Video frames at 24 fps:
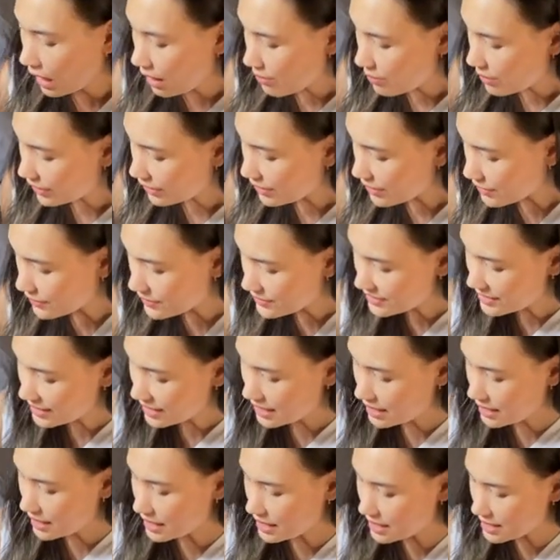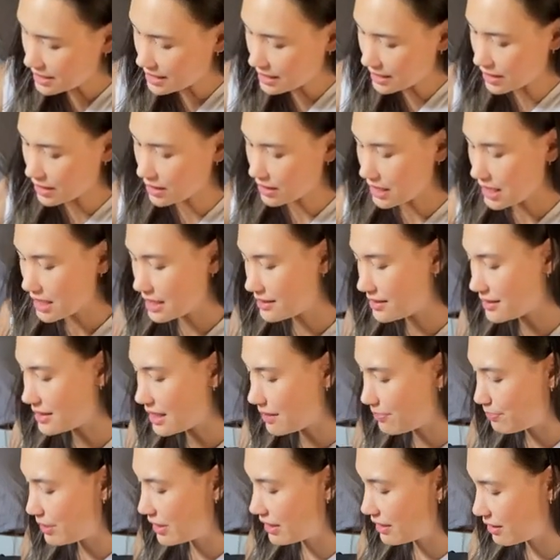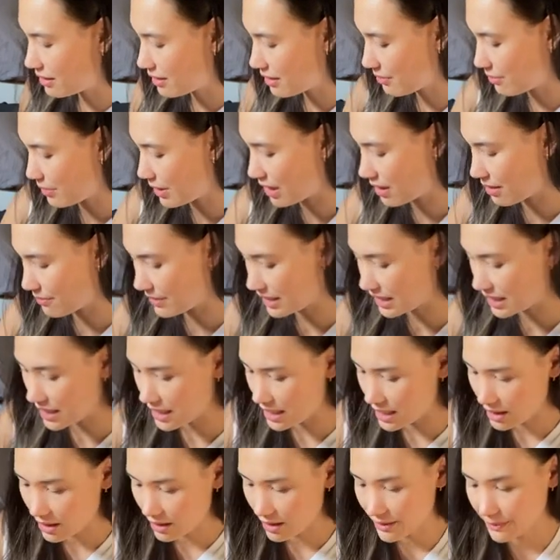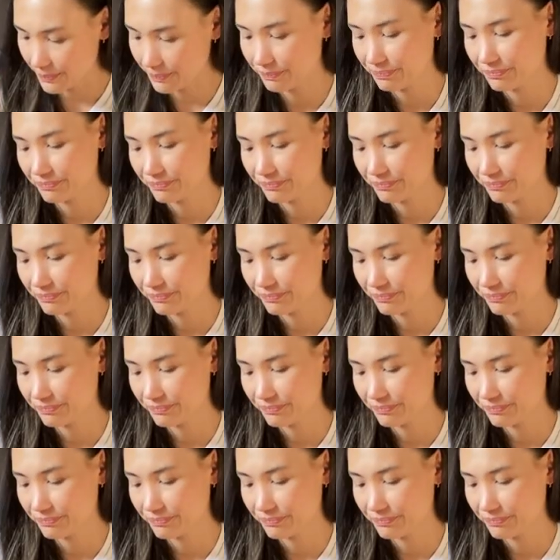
Put those in this little zip compartment here.